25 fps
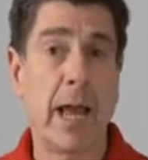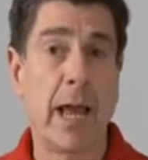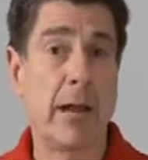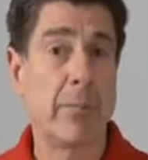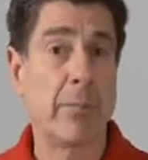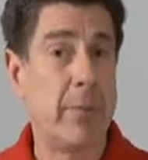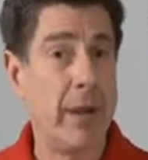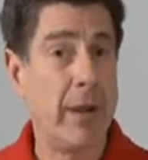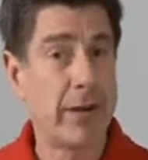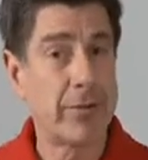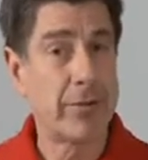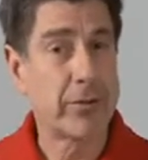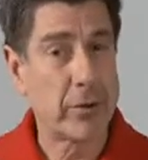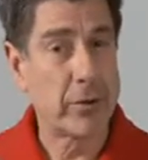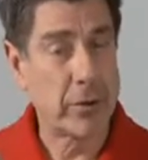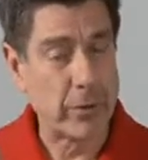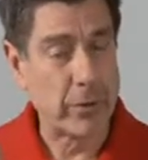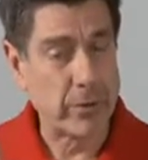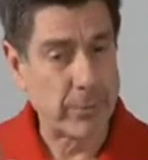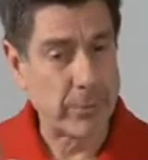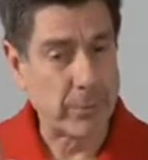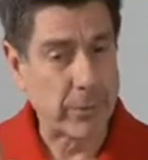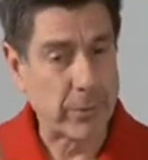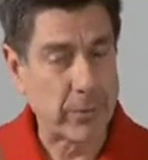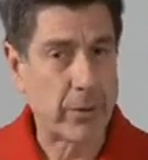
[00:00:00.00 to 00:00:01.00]
And make sure
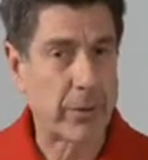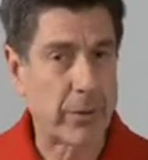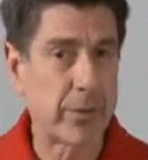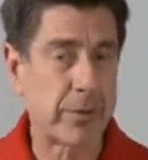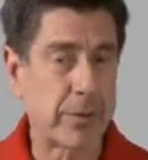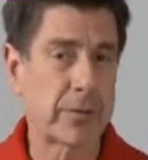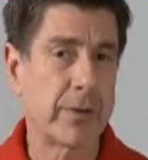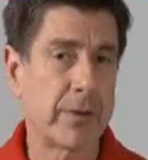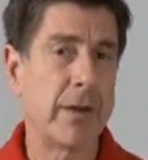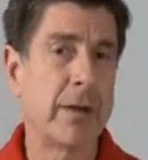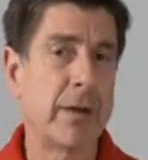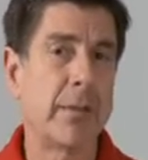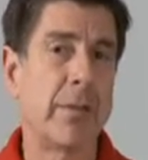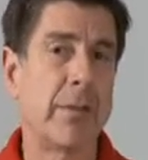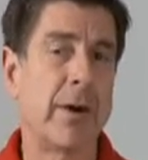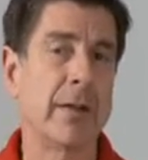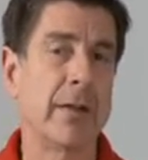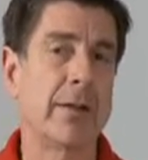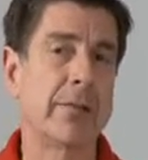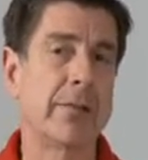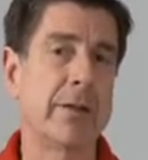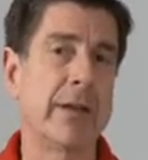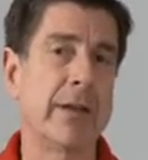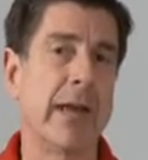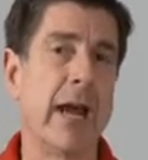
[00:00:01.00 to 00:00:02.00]
your employer's
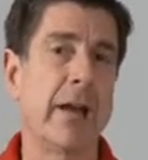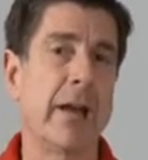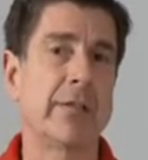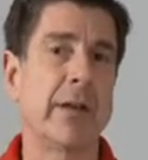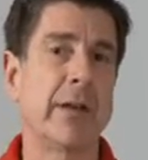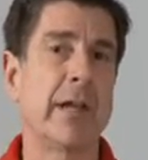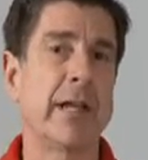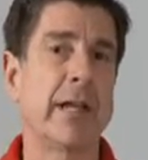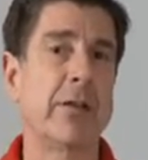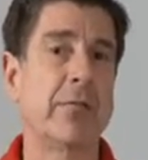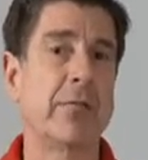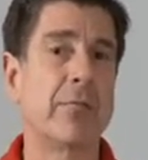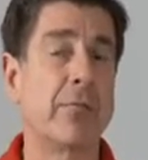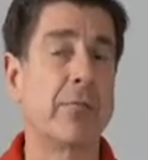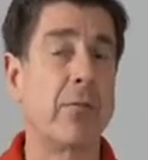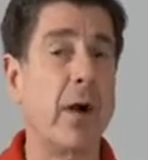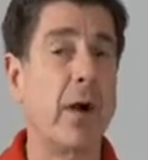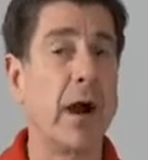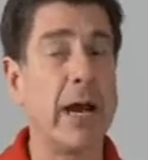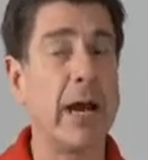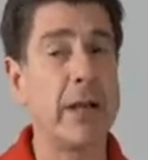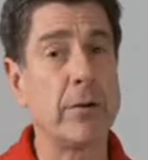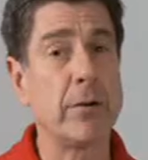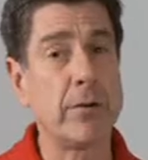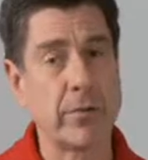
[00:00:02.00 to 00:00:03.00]
policy has any
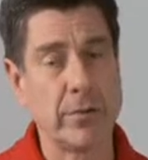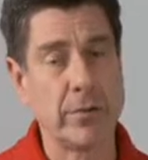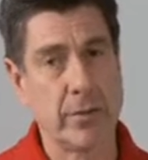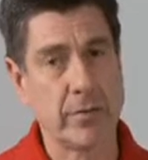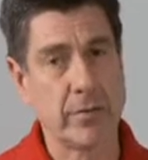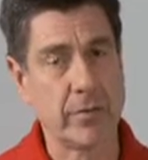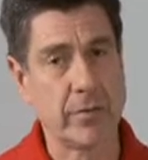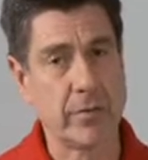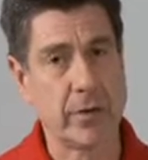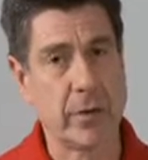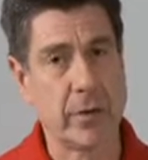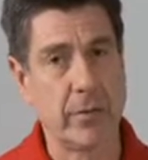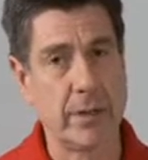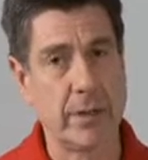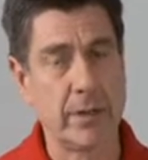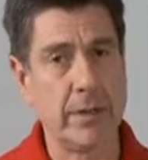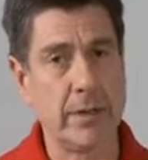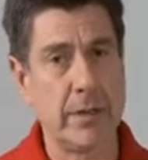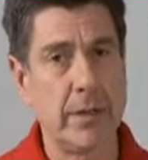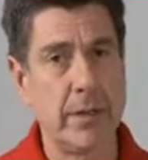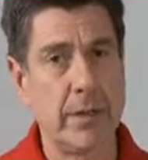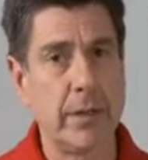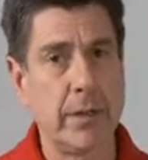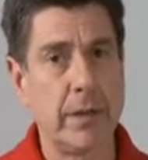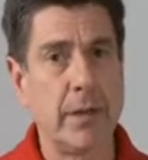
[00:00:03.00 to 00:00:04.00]
riders necessary
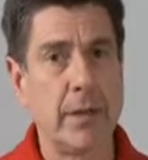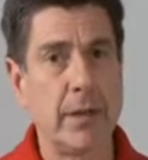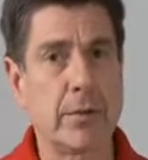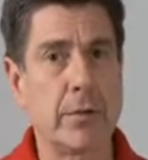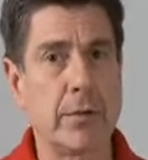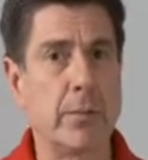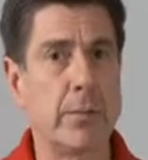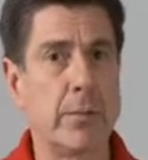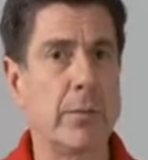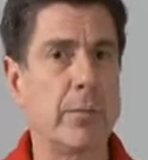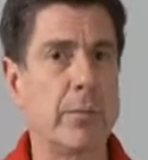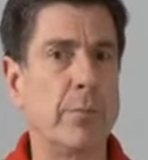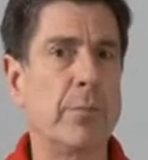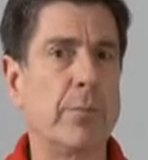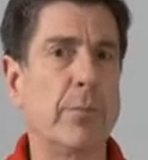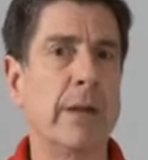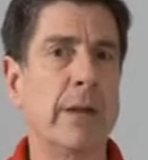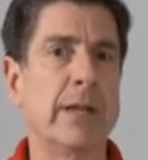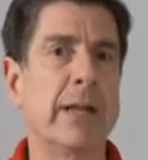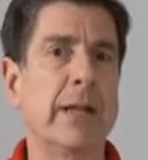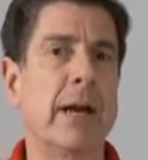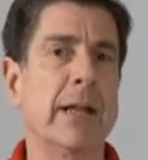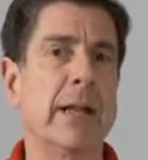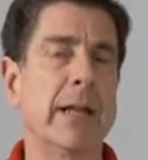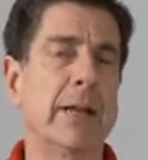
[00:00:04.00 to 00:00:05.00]
to
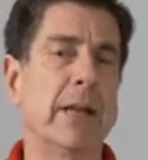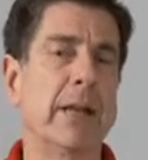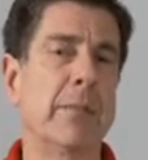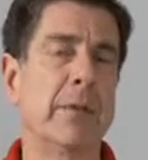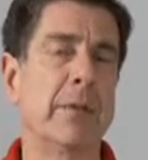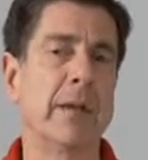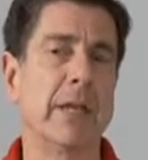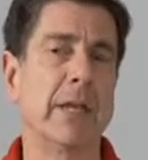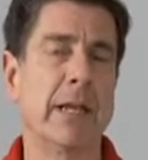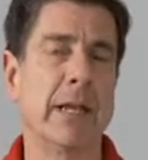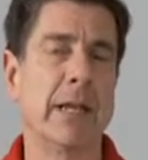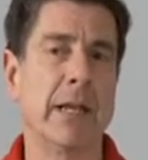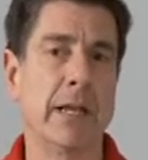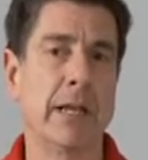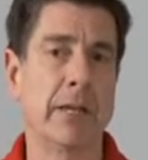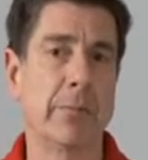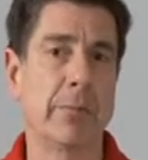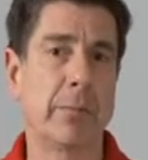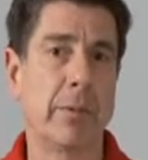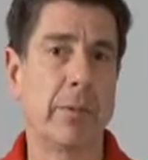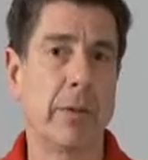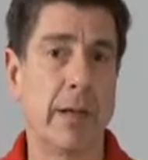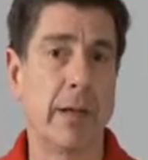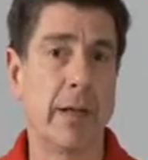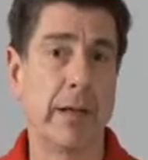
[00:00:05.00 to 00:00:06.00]
bring that indemnity
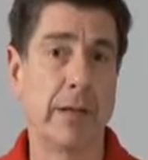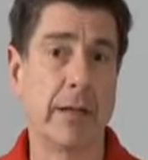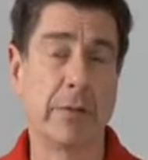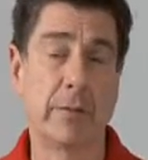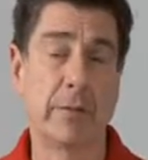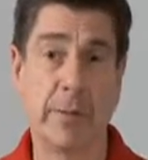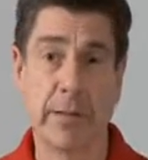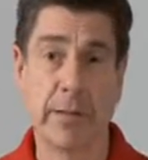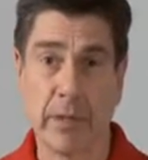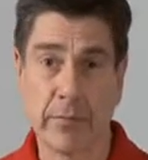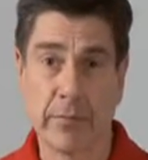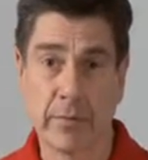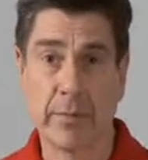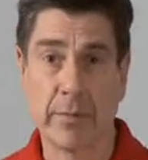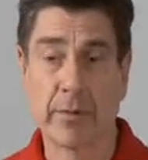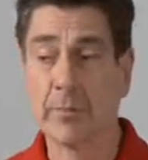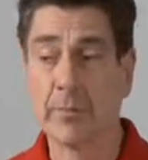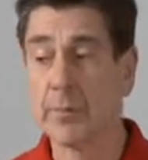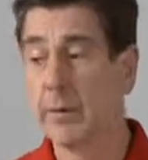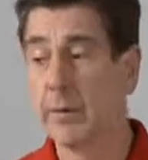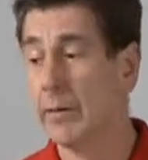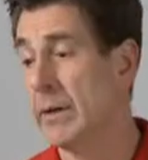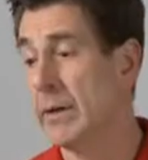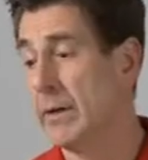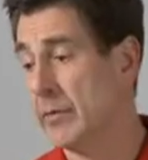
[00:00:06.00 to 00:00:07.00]
into play, speaking from
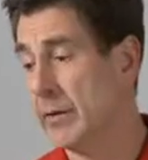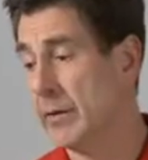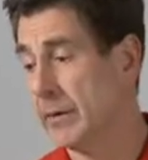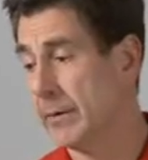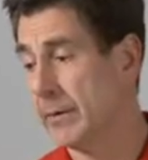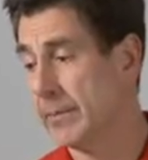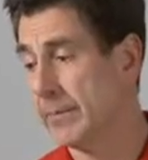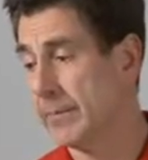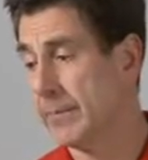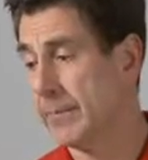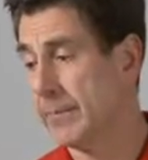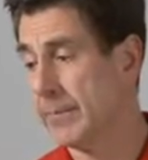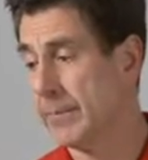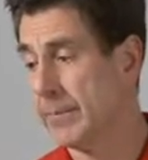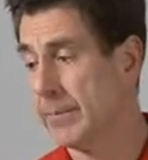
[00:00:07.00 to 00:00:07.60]
experience here.